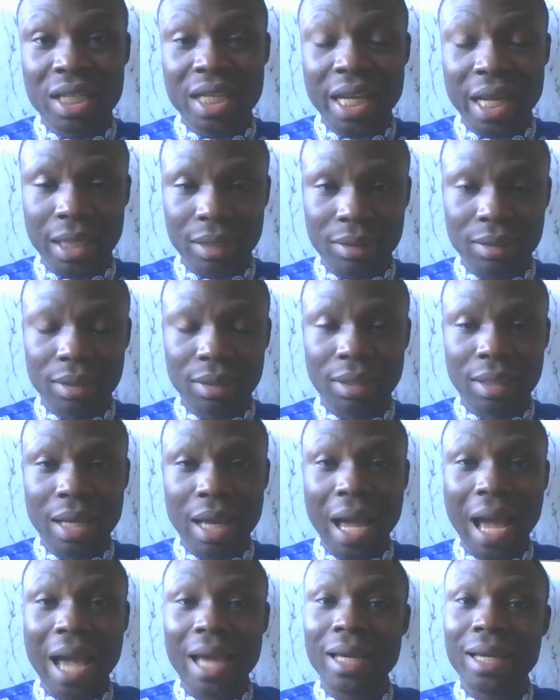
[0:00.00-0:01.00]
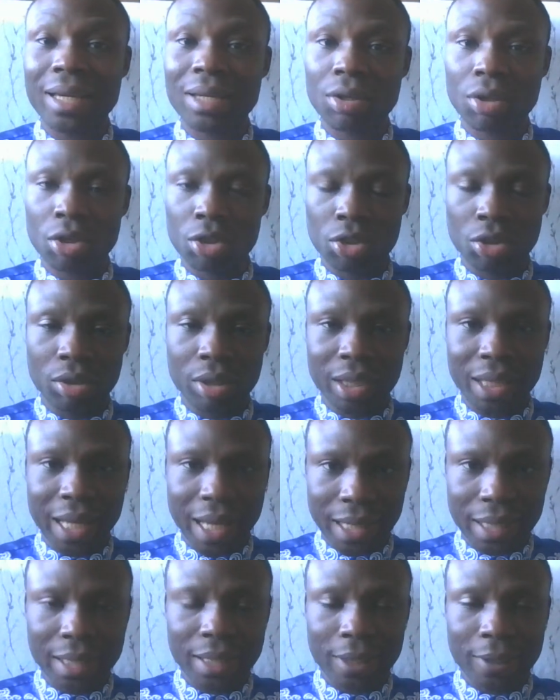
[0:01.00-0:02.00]
debt hanging on your
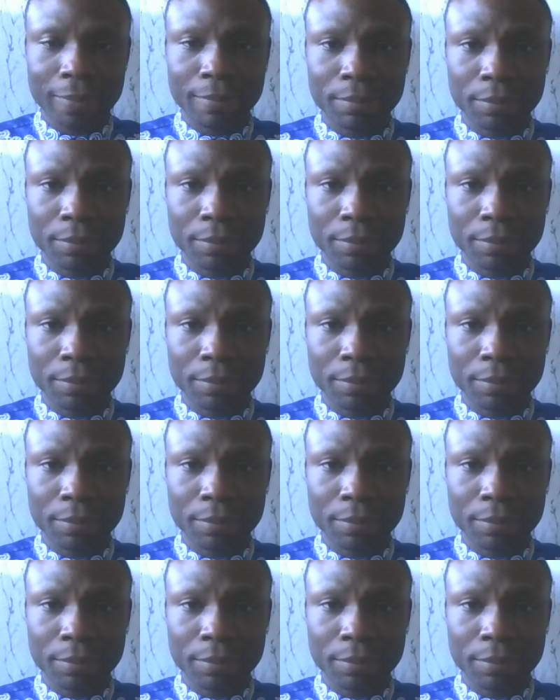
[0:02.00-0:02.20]
neck.